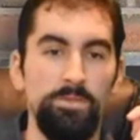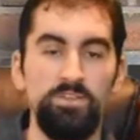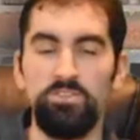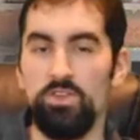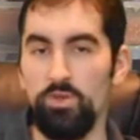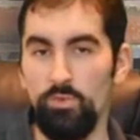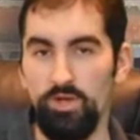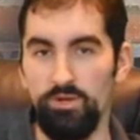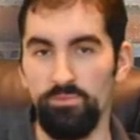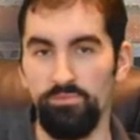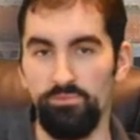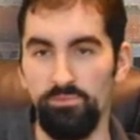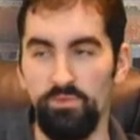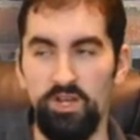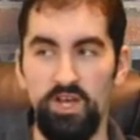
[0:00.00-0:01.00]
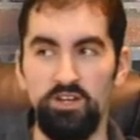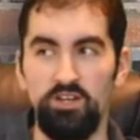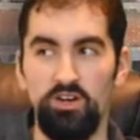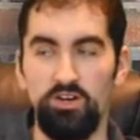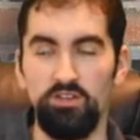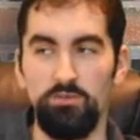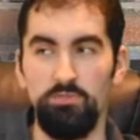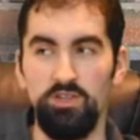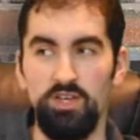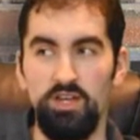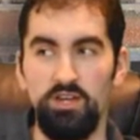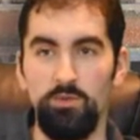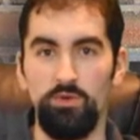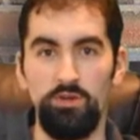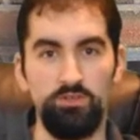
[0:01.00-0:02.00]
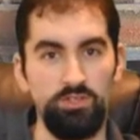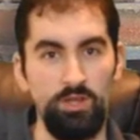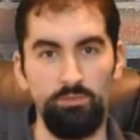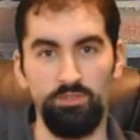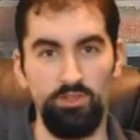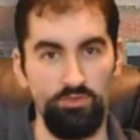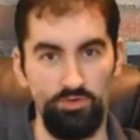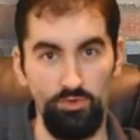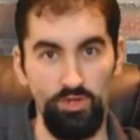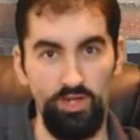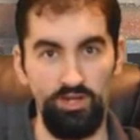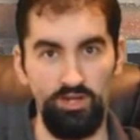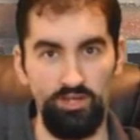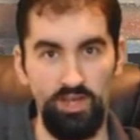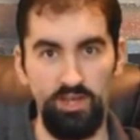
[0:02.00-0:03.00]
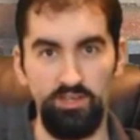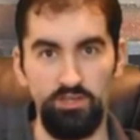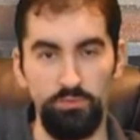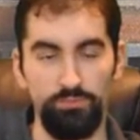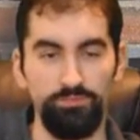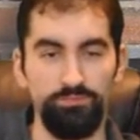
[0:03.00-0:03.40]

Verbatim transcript: So they win. Kinda hard to beat anyone who's able to throw lightning at you.